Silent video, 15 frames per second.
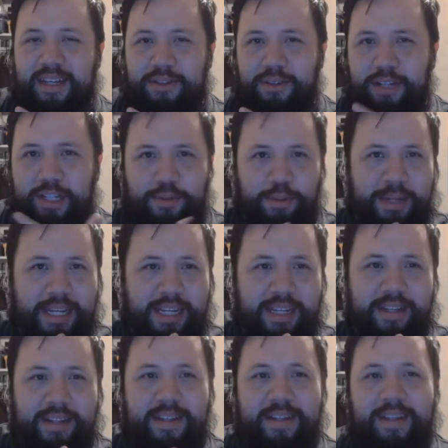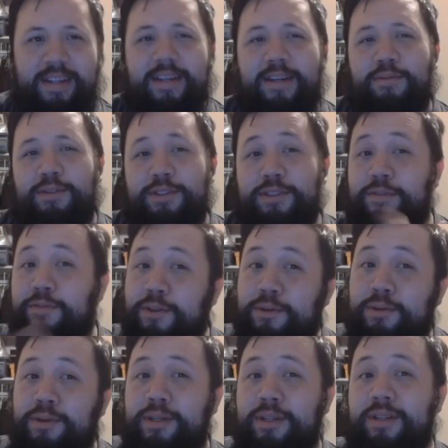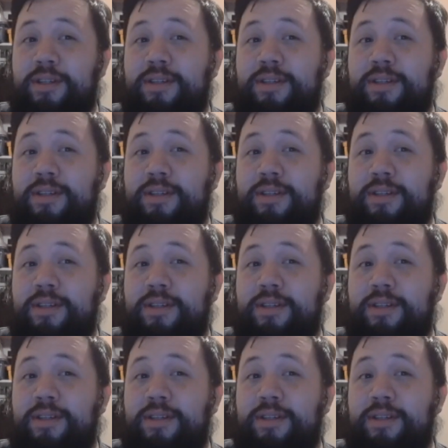Nunes would make. Was it a fluke?